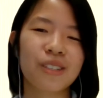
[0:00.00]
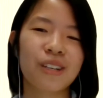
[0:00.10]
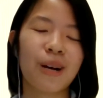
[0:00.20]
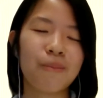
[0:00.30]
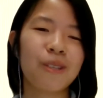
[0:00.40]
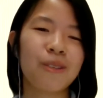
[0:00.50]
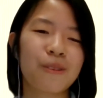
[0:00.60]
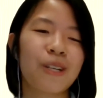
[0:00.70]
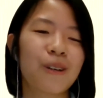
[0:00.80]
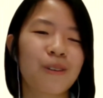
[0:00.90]
coming to
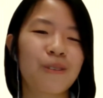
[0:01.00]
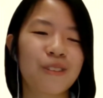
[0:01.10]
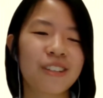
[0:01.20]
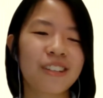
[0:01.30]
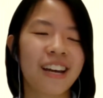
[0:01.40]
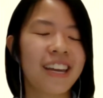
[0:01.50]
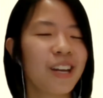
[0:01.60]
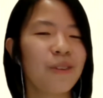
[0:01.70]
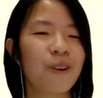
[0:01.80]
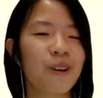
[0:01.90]
the conclusion like,
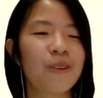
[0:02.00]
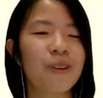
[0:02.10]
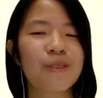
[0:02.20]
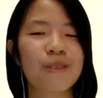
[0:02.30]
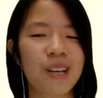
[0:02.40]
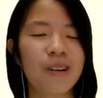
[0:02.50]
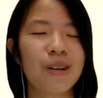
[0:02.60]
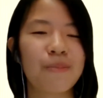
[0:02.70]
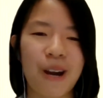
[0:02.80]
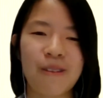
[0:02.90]
hey, we're going to sell
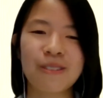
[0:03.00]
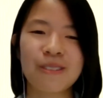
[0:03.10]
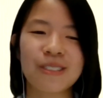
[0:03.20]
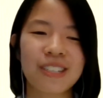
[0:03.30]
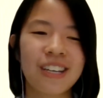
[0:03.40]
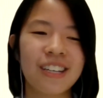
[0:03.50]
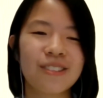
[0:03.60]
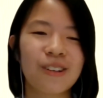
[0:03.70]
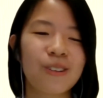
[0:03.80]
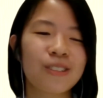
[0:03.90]
apparels. It's
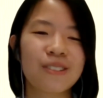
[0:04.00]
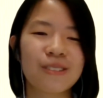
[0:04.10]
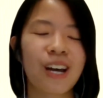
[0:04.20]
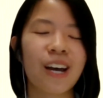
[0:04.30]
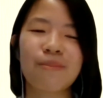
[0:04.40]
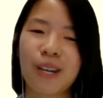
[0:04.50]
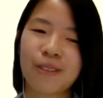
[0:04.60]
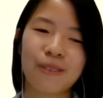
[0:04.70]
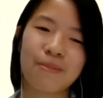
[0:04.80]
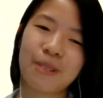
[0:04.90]
all still tied back to
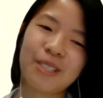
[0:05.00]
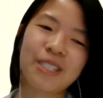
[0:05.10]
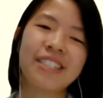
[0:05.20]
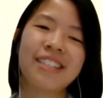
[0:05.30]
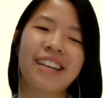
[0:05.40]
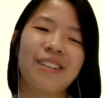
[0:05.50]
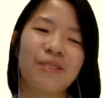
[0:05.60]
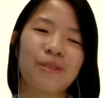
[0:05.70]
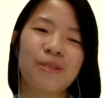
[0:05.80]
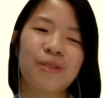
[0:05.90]
the mission, and it's
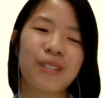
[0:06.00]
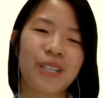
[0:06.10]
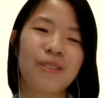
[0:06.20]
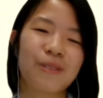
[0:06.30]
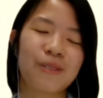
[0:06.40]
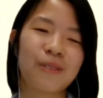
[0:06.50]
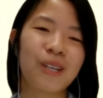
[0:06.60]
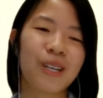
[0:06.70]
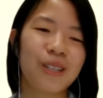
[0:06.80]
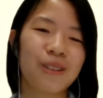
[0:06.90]
also linked to,
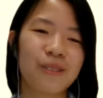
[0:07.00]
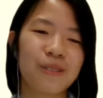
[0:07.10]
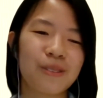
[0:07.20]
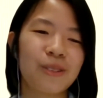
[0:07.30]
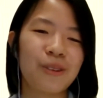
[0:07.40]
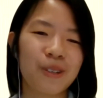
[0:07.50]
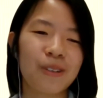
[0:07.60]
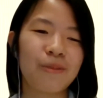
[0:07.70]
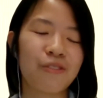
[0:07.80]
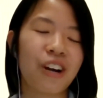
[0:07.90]
you know,
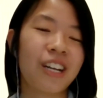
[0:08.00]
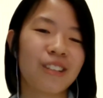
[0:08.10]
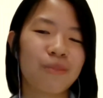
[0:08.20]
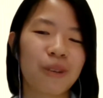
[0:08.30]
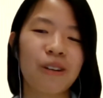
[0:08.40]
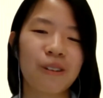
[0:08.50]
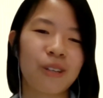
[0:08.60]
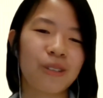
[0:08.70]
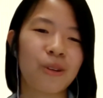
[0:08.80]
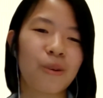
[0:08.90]
your finance background
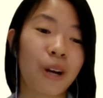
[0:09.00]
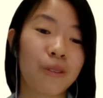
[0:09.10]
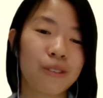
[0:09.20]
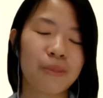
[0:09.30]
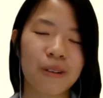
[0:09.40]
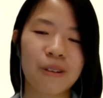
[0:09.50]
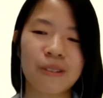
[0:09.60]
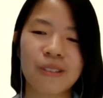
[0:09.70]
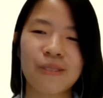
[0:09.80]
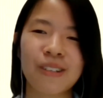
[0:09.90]
and your wife's background
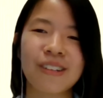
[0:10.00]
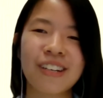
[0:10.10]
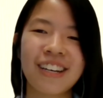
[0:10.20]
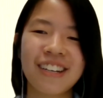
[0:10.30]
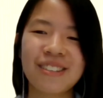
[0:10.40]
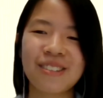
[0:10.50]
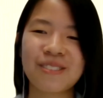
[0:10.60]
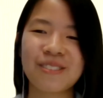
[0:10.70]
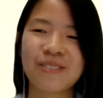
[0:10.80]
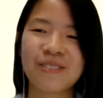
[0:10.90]
as well.
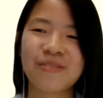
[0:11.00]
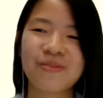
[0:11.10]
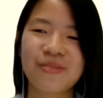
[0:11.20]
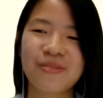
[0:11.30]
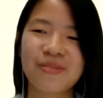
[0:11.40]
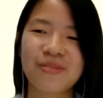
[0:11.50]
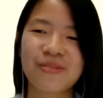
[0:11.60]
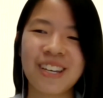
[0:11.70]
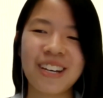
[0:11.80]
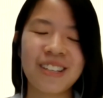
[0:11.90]
So
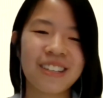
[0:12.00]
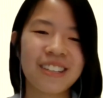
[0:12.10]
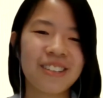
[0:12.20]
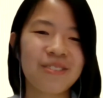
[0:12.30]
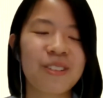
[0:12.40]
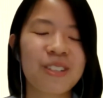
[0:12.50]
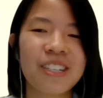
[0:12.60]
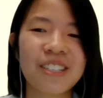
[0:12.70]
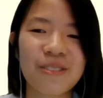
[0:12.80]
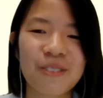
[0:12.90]
yeah, that's
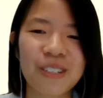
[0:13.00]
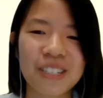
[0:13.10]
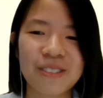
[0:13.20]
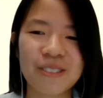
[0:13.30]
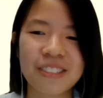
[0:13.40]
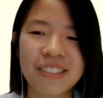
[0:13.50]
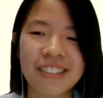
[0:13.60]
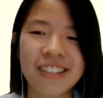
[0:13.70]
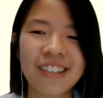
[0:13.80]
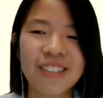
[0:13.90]
really
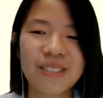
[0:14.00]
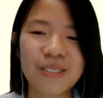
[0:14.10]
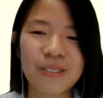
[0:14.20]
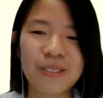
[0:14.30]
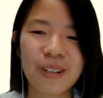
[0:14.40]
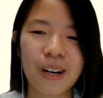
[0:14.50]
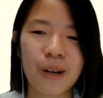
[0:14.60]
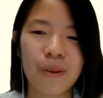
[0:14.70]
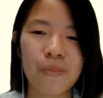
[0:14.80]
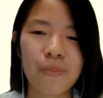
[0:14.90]
interesting. So
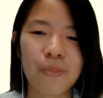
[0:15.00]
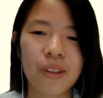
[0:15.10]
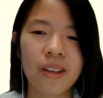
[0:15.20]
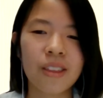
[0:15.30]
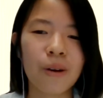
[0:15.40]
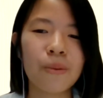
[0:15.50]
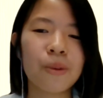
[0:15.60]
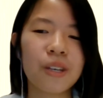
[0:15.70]
now